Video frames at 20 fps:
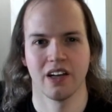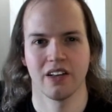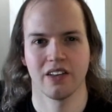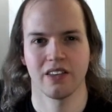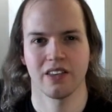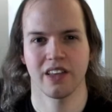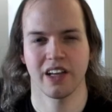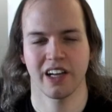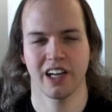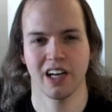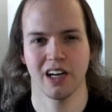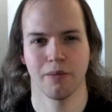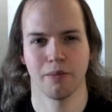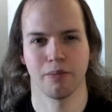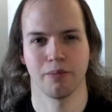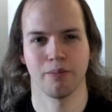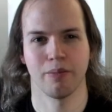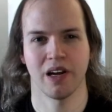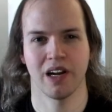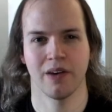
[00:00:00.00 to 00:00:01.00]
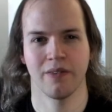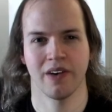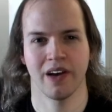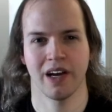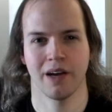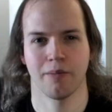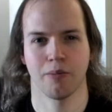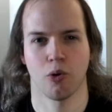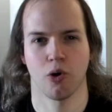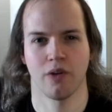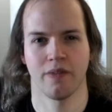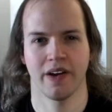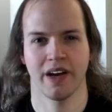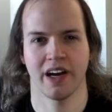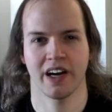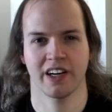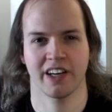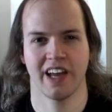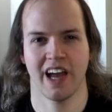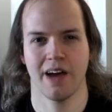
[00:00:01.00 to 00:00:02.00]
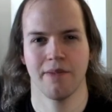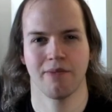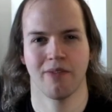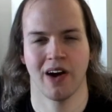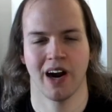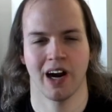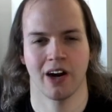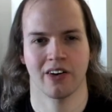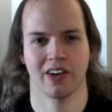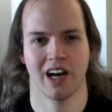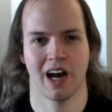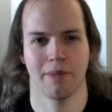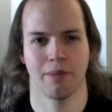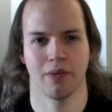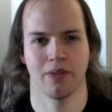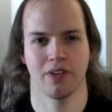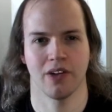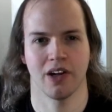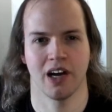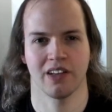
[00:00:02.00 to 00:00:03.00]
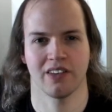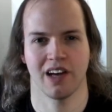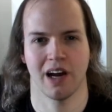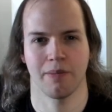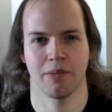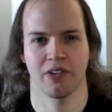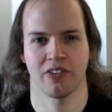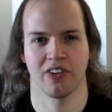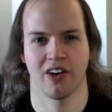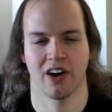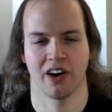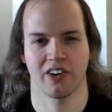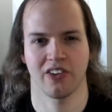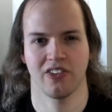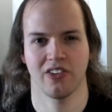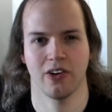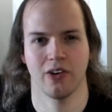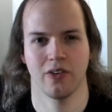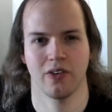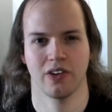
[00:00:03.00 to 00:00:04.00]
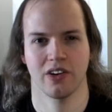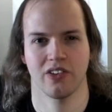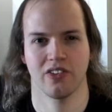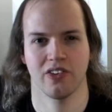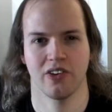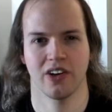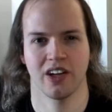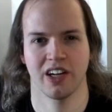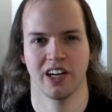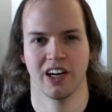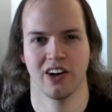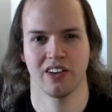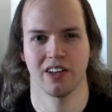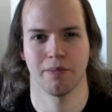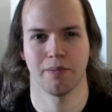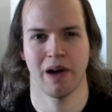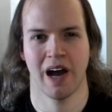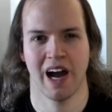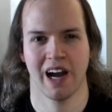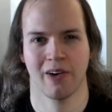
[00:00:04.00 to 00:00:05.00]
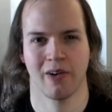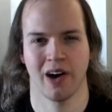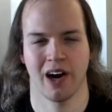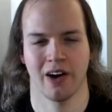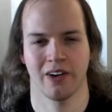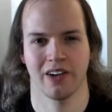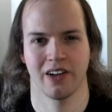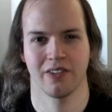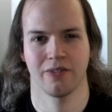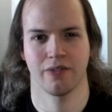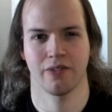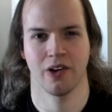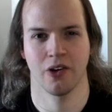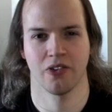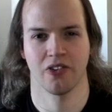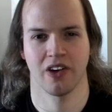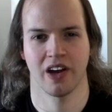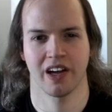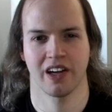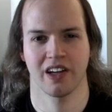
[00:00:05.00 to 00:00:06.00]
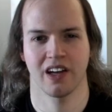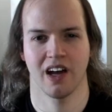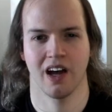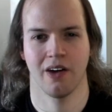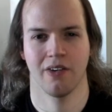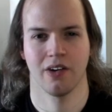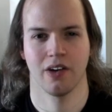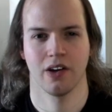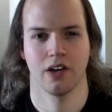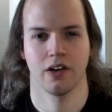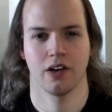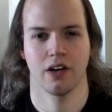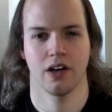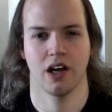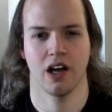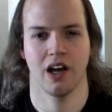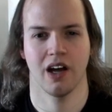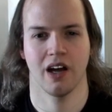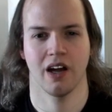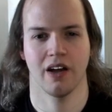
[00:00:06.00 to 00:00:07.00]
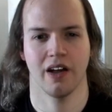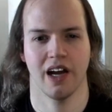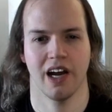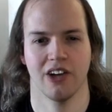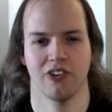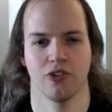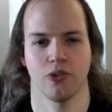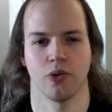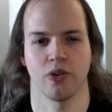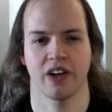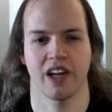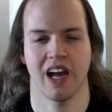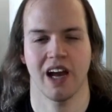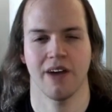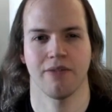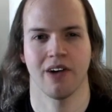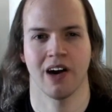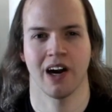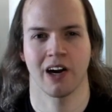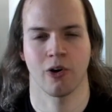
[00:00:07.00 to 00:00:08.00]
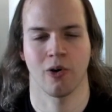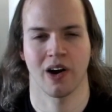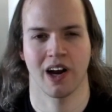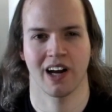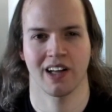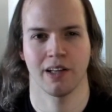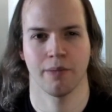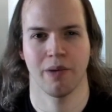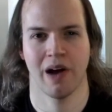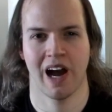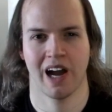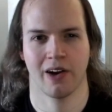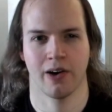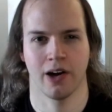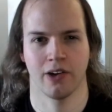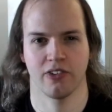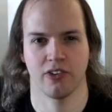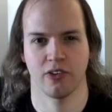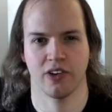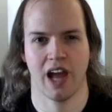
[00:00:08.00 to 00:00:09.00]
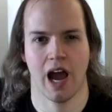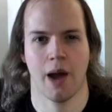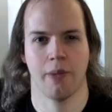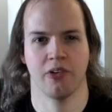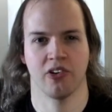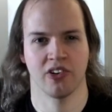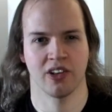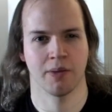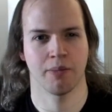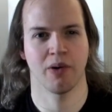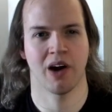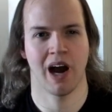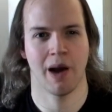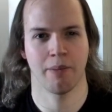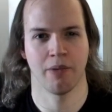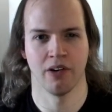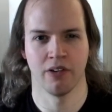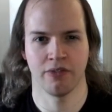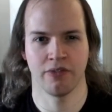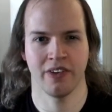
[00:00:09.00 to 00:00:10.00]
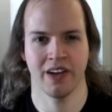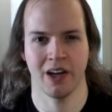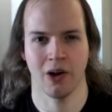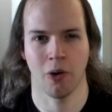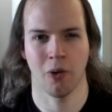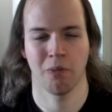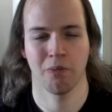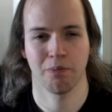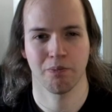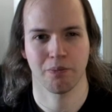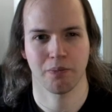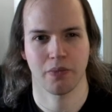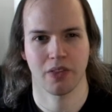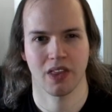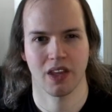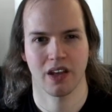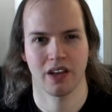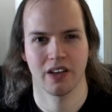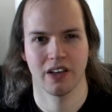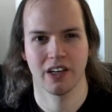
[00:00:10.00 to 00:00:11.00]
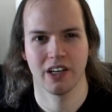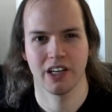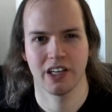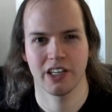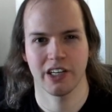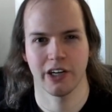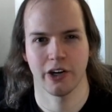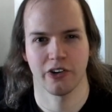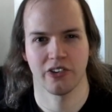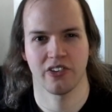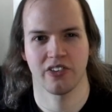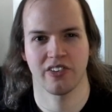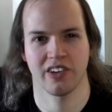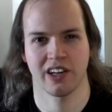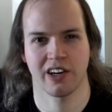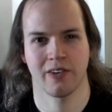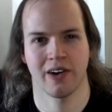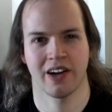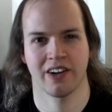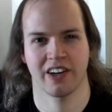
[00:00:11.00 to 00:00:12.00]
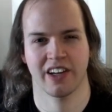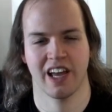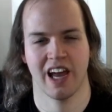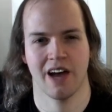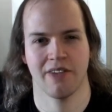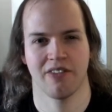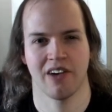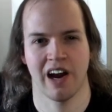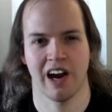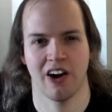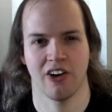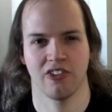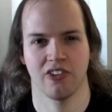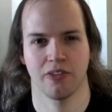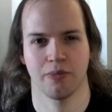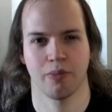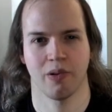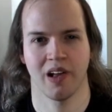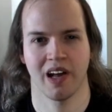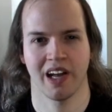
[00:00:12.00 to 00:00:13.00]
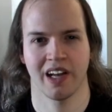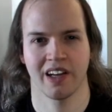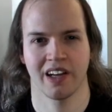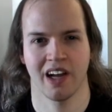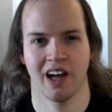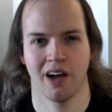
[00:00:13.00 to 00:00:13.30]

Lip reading: They get a bit of more of a campfire type of song, because you can hear in the background, it feels like a actual campfire going on in the background to capture the proper feel. Just sitting around a campfire and just playing